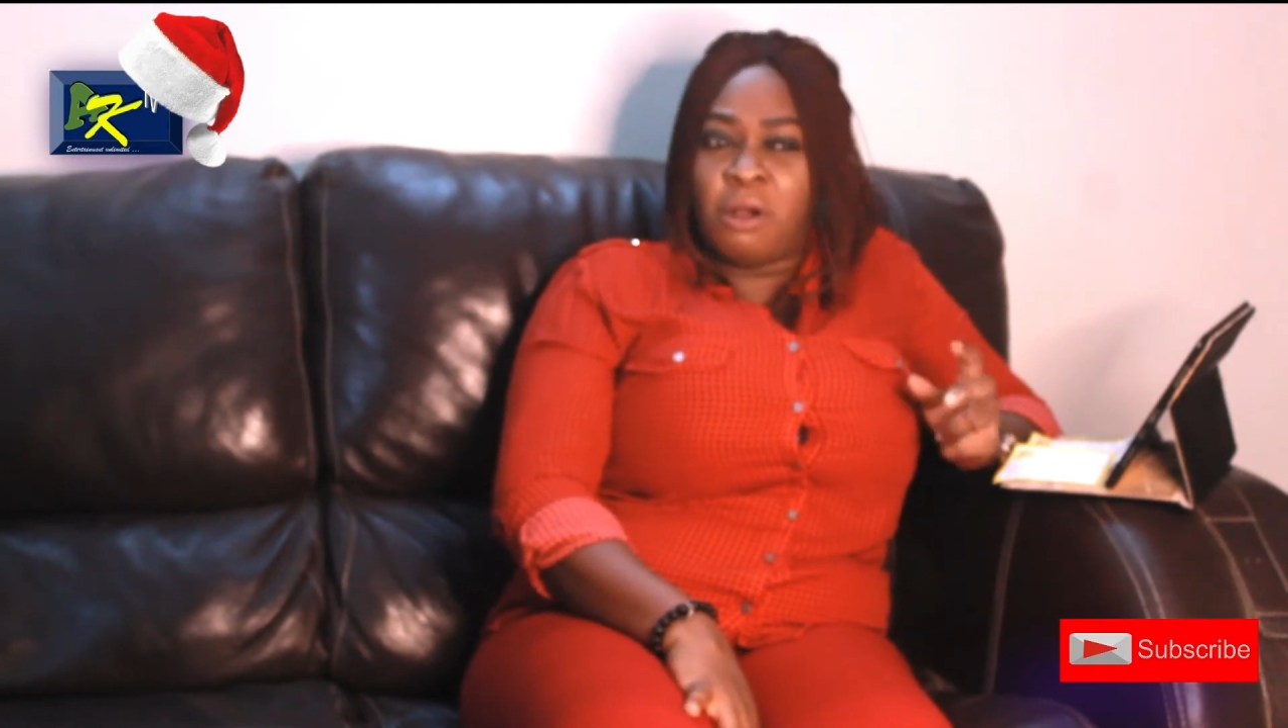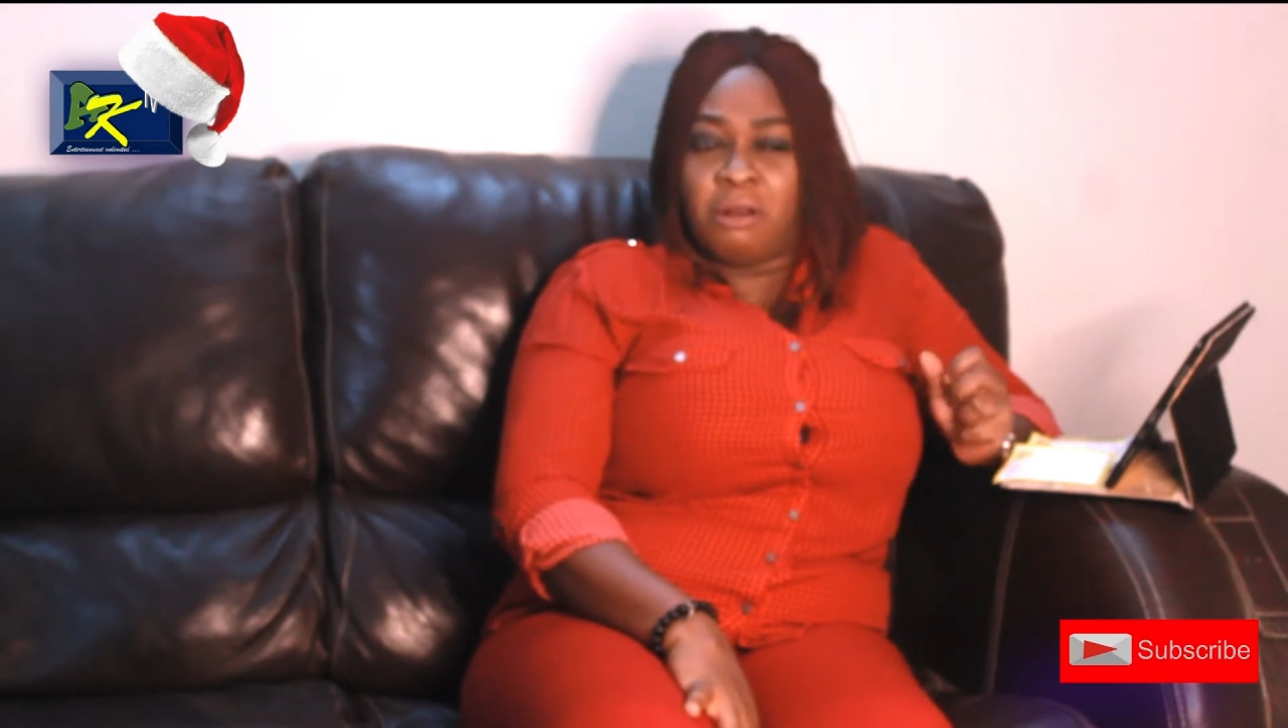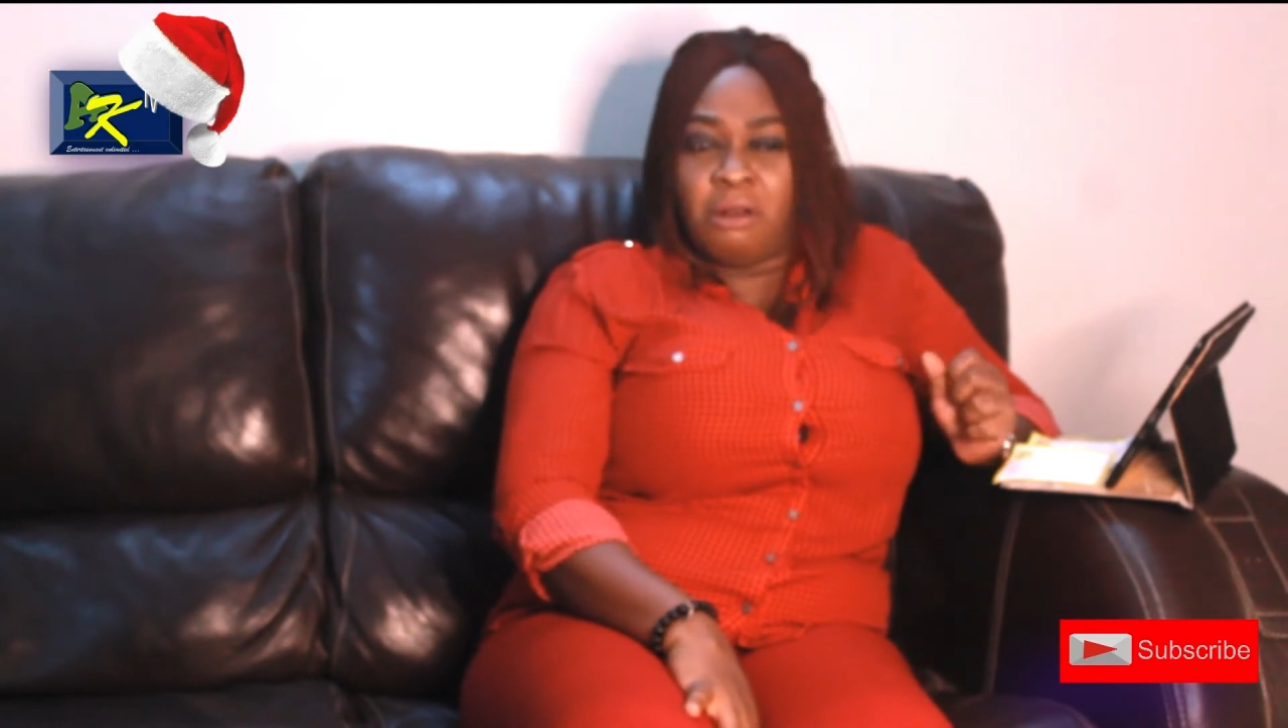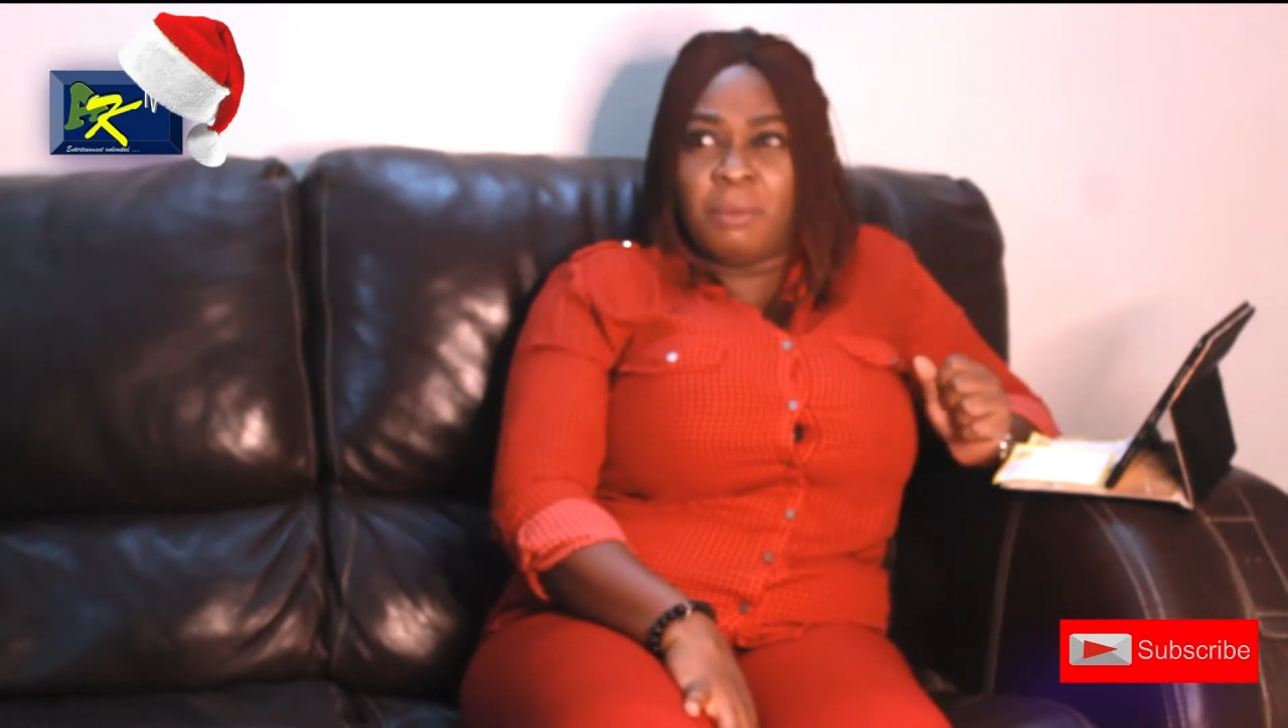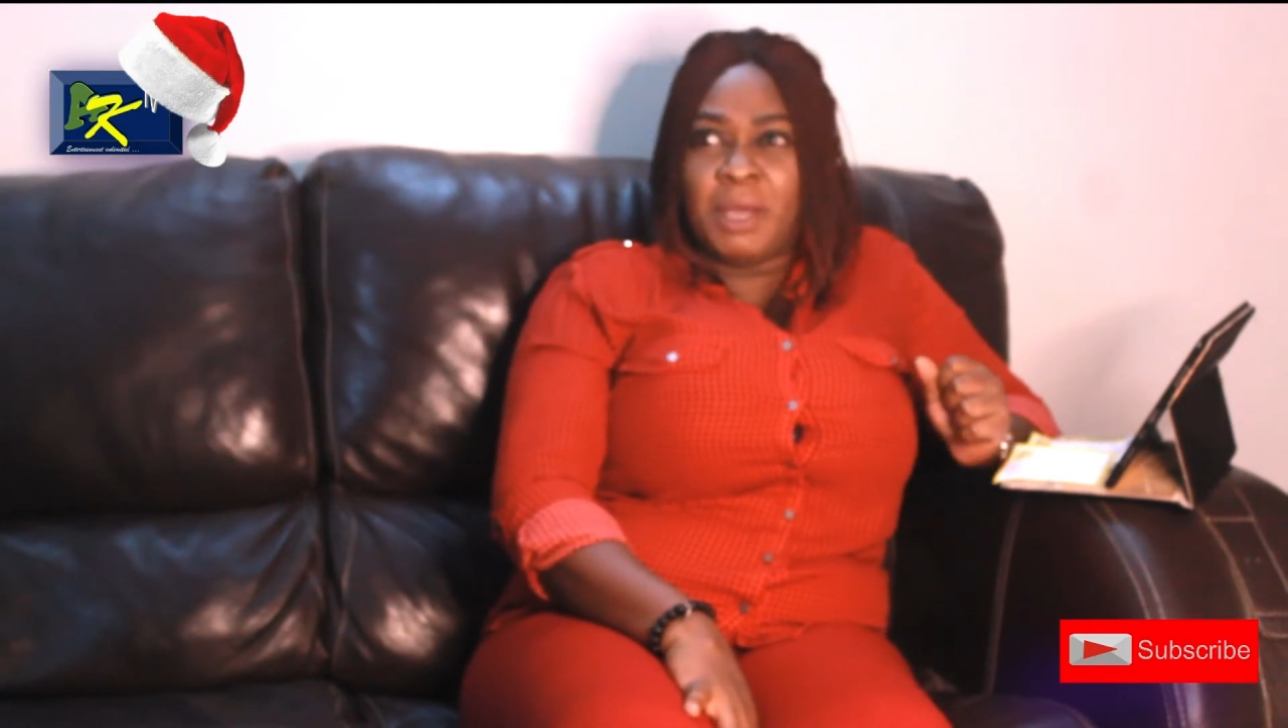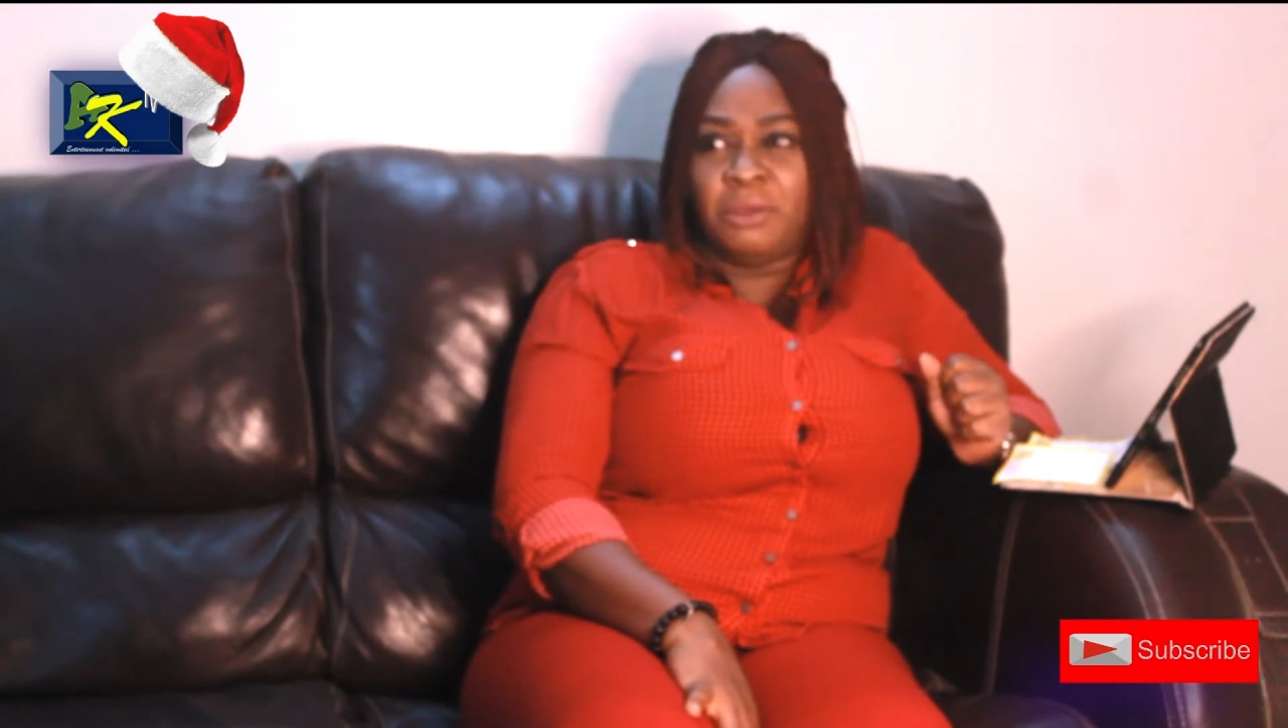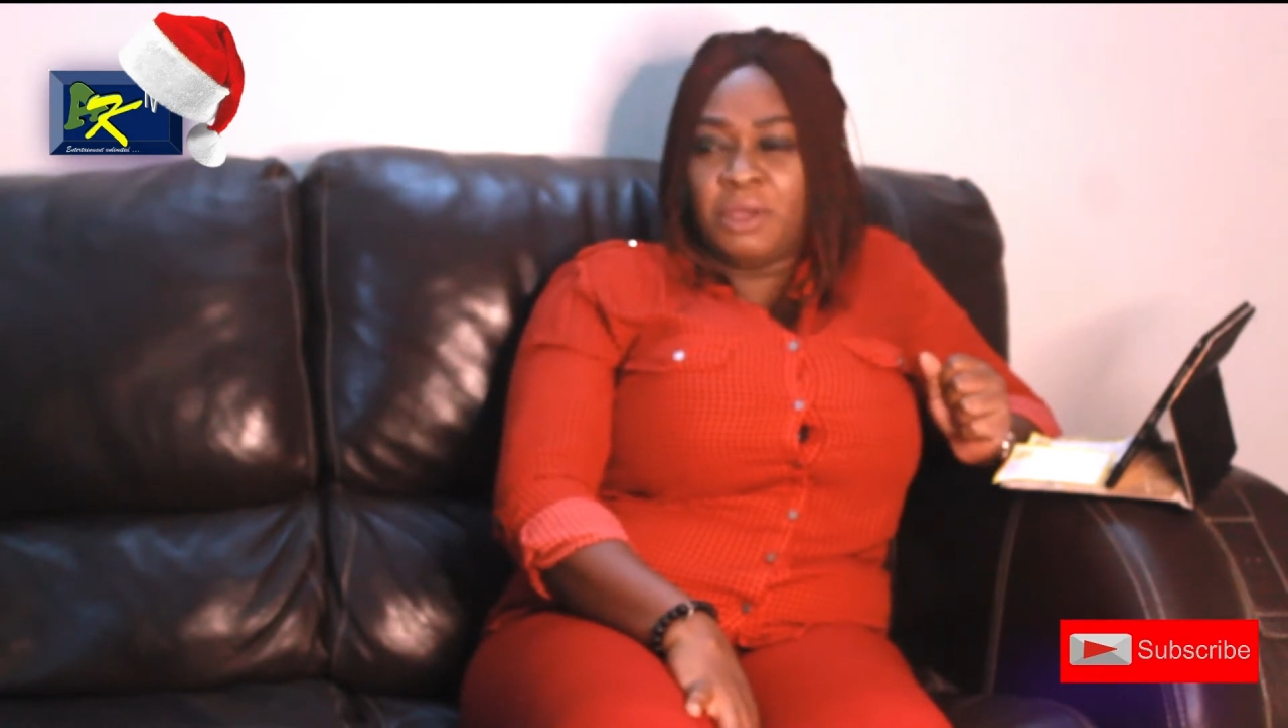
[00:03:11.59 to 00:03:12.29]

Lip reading: What club are you?